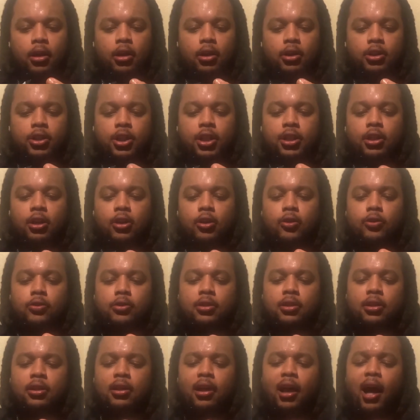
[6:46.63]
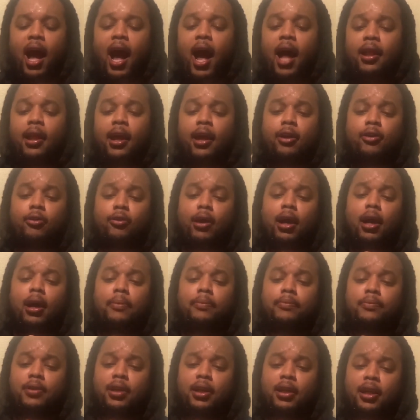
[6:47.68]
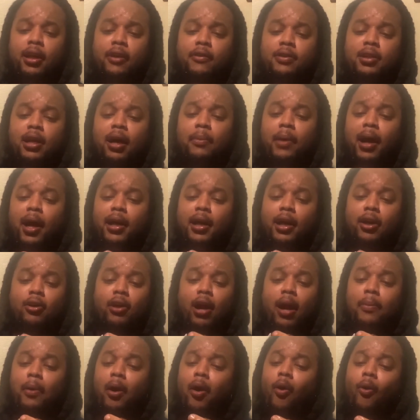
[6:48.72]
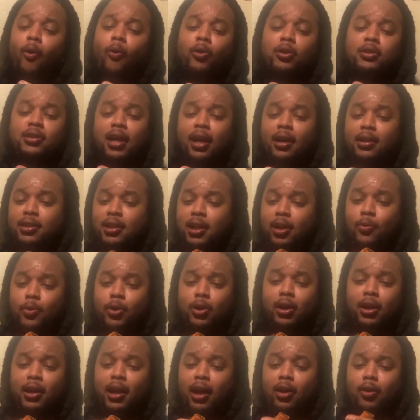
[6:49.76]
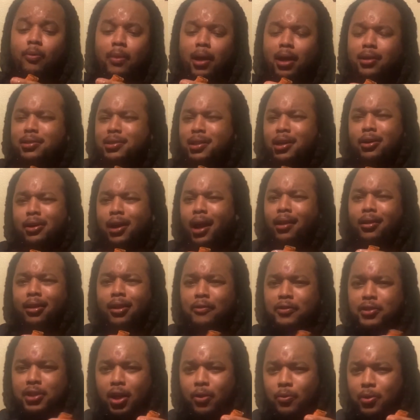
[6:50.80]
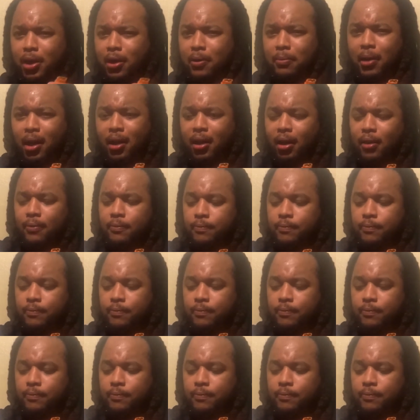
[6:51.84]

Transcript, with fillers: she knows I like crab. And every time I get crab, I always got to share with her. And I don't mind sharing. I love sharing with everybody.